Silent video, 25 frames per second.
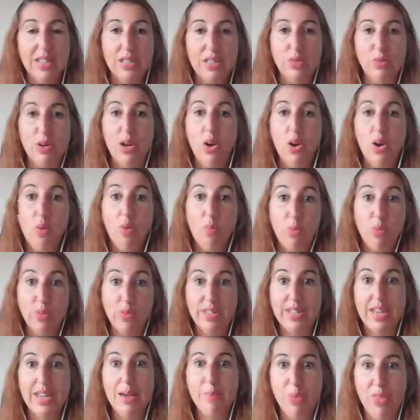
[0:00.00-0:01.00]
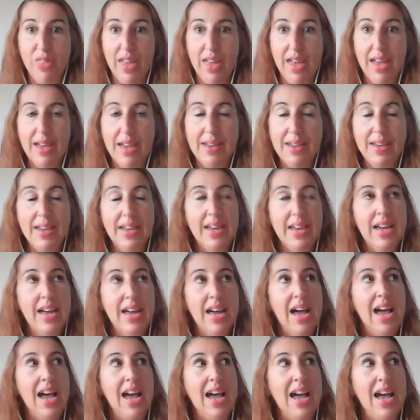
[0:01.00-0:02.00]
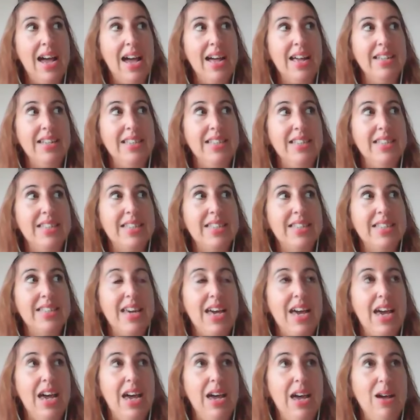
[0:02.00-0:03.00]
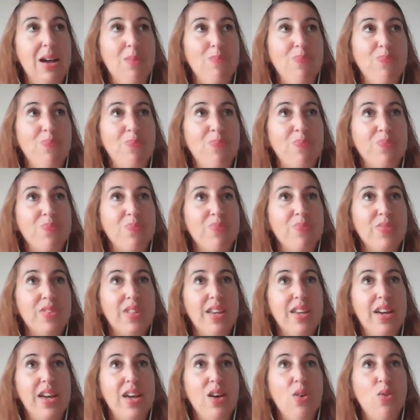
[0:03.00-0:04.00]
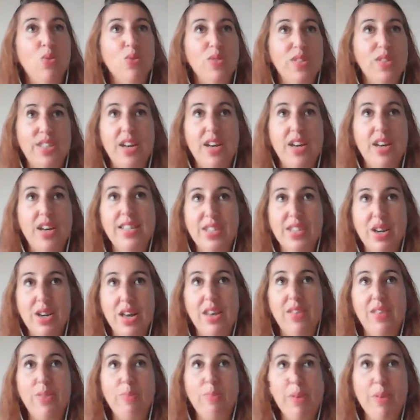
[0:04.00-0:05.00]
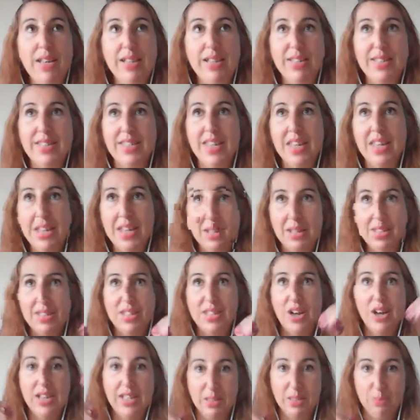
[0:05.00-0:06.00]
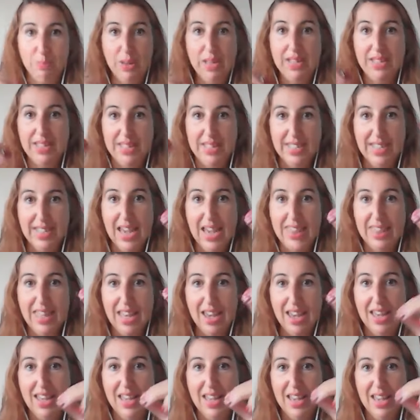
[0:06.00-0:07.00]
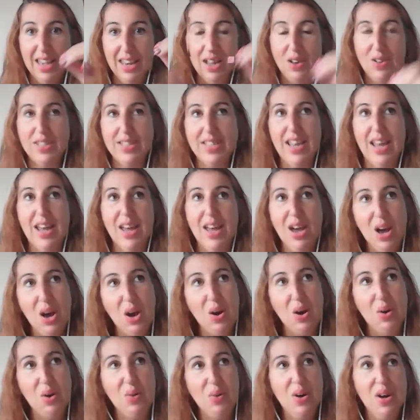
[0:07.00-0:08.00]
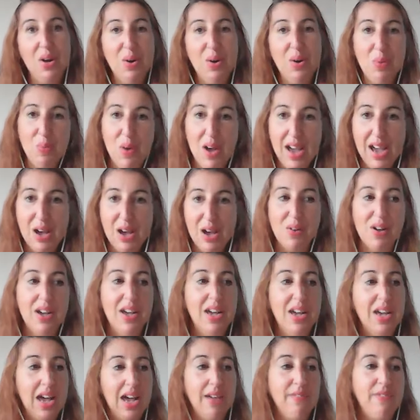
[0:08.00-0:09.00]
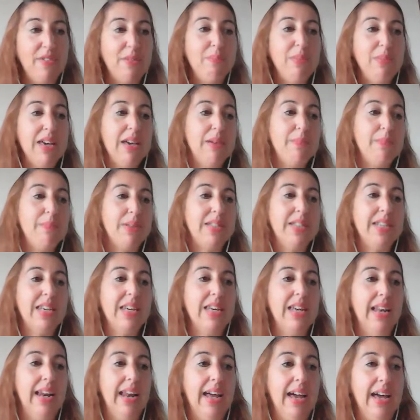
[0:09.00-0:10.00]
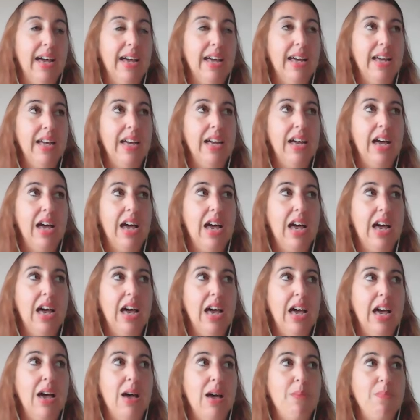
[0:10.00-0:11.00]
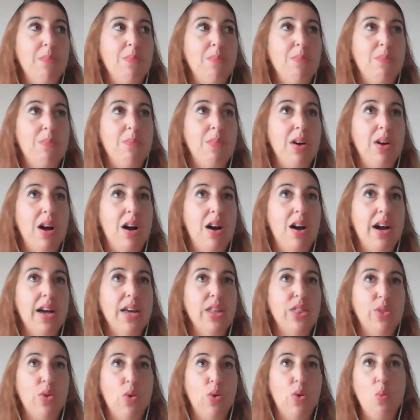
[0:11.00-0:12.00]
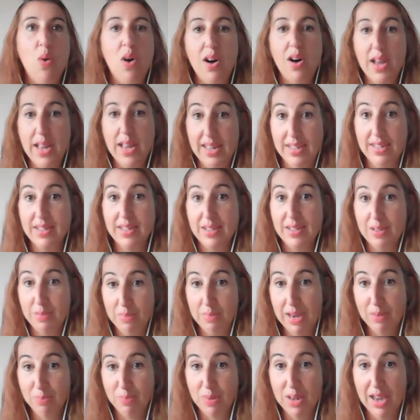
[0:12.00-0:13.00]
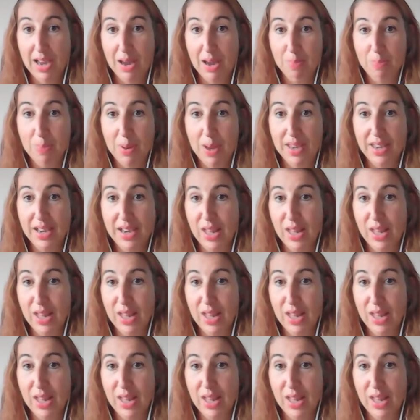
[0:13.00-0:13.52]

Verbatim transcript: into a lot more depth there, mm. and um, it all started to kind of, the bits started to piece together, and I was like, oh, wow. And for me in particular, um, I thought wine made me happy.